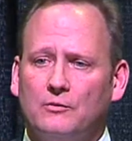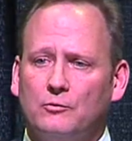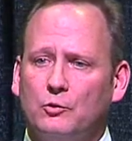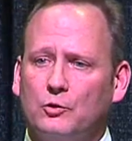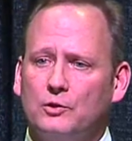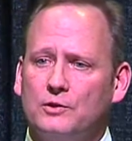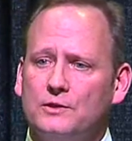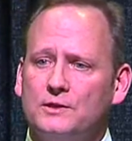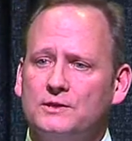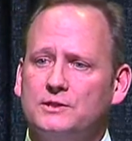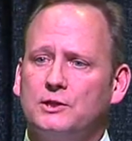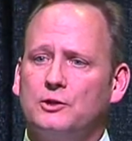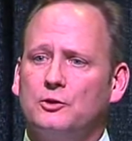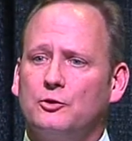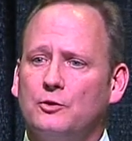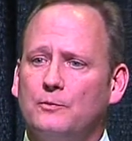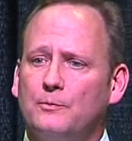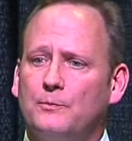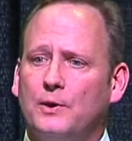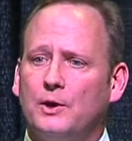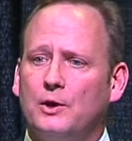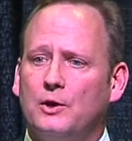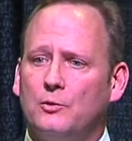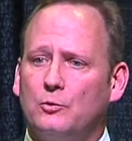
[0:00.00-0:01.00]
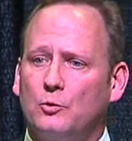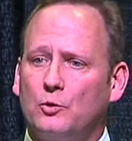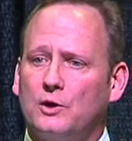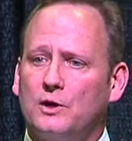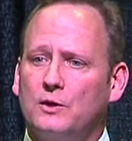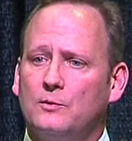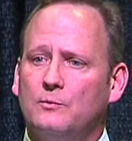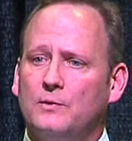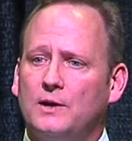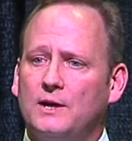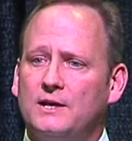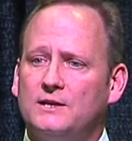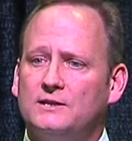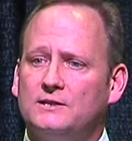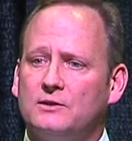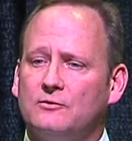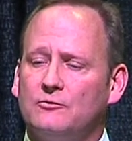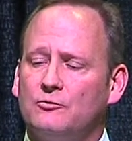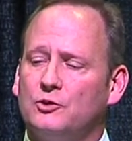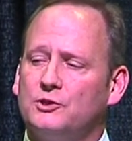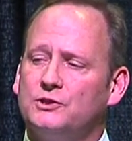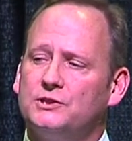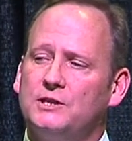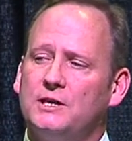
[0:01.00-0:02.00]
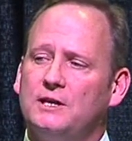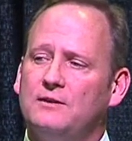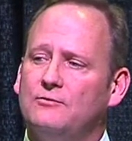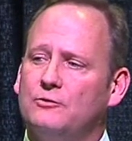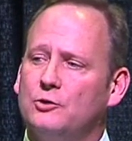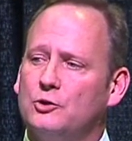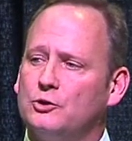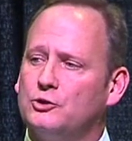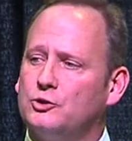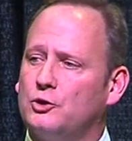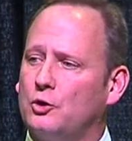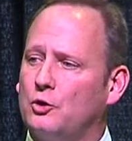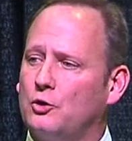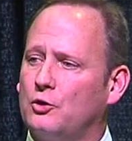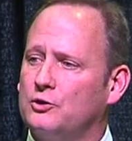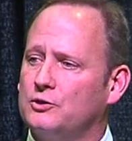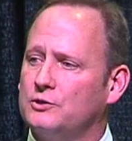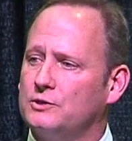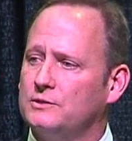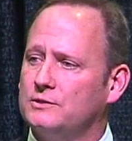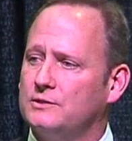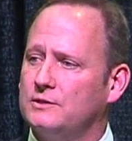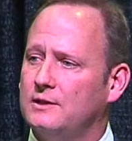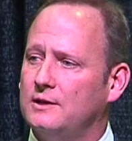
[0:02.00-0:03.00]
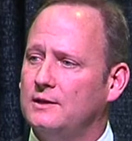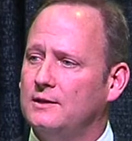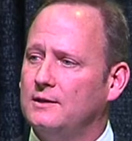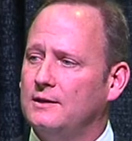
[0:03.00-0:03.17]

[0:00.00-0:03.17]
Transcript: We're in this interim period where committees have received their charges,